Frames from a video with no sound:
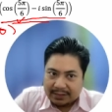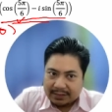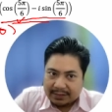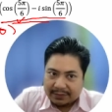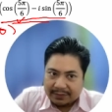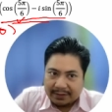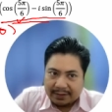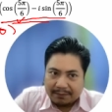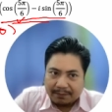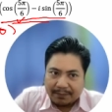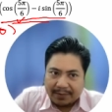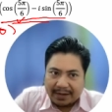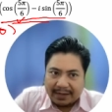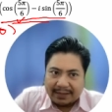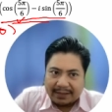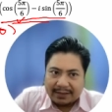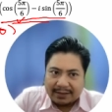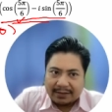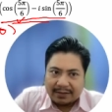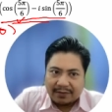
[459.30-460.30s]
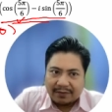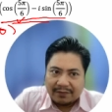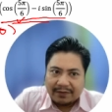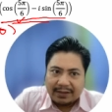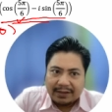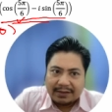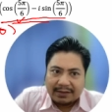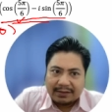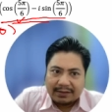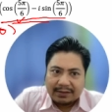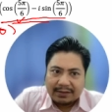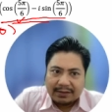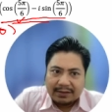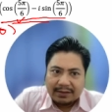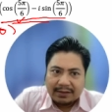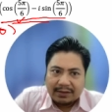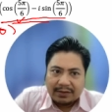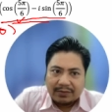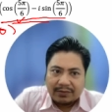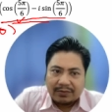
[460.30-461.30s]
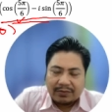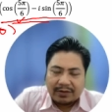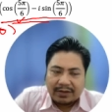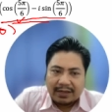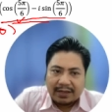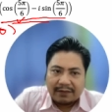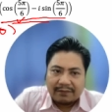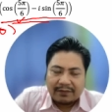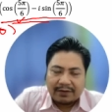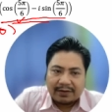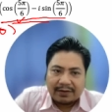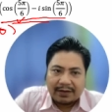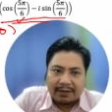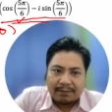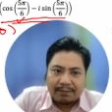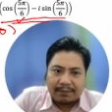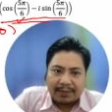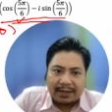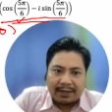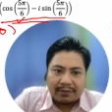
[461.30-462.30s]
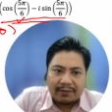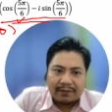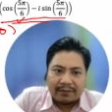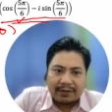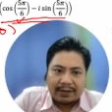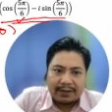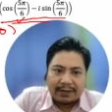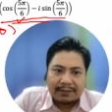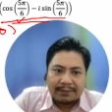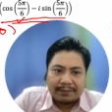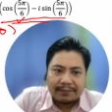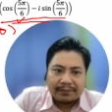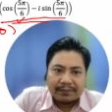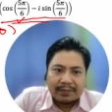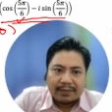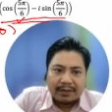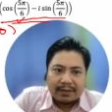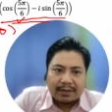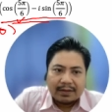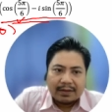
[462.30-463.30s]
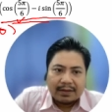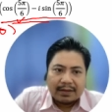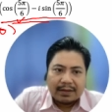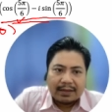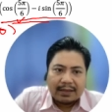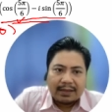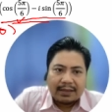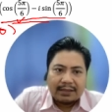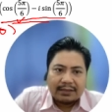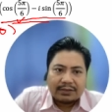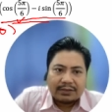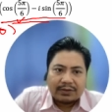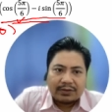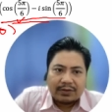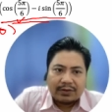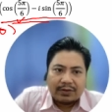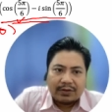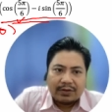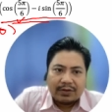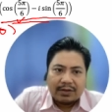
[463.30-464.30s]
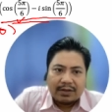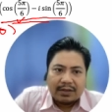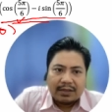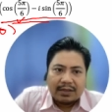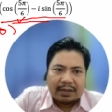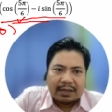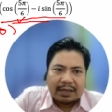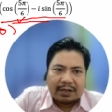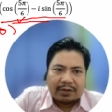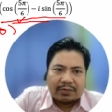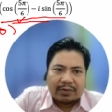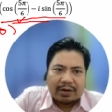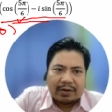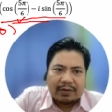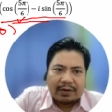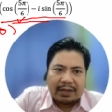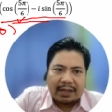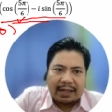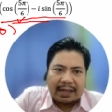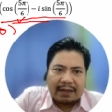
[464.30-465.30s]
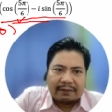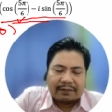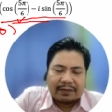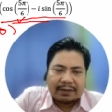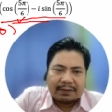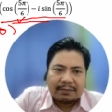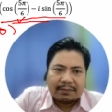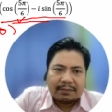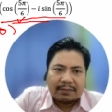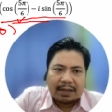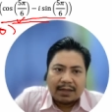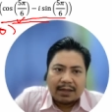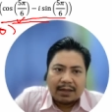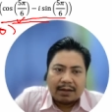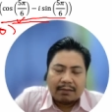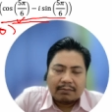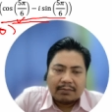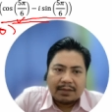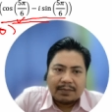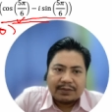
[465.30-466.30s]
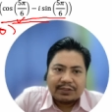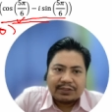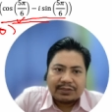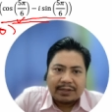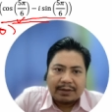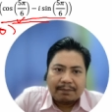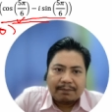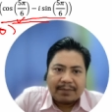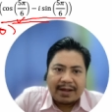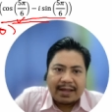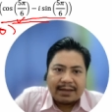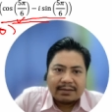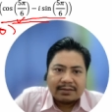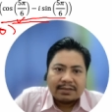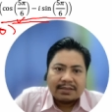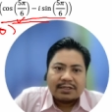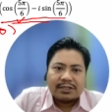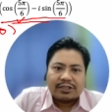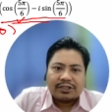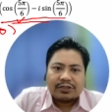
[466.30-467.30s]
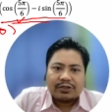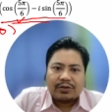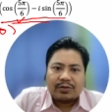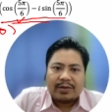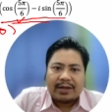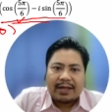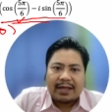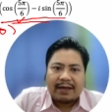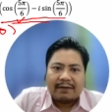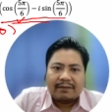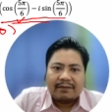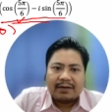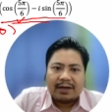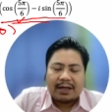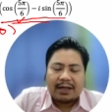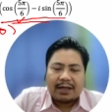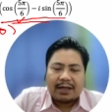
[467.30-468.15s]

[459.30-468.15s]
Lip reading: real part over here. You don't have a real part over here. Okay, so yeah, you only have a imaginary part. So you have